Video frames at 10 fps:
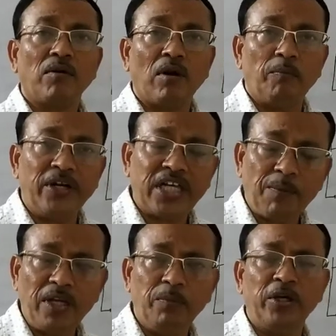
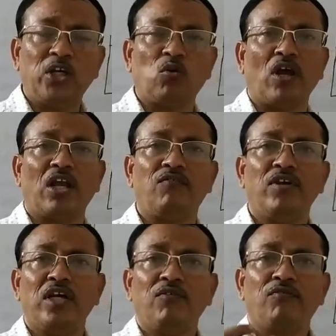vitamin B12
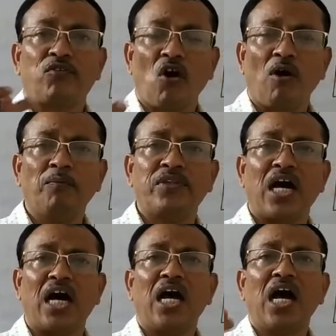from
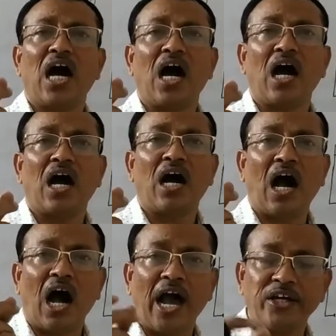the
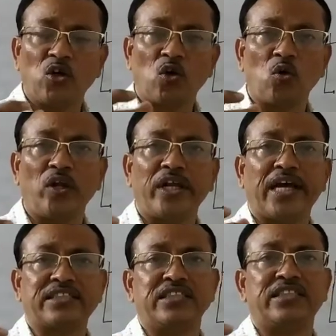hydrochloric
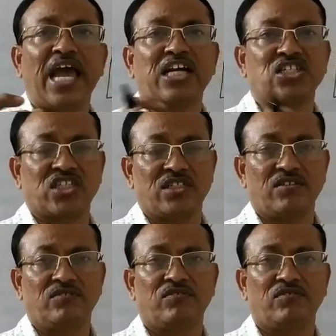acid action.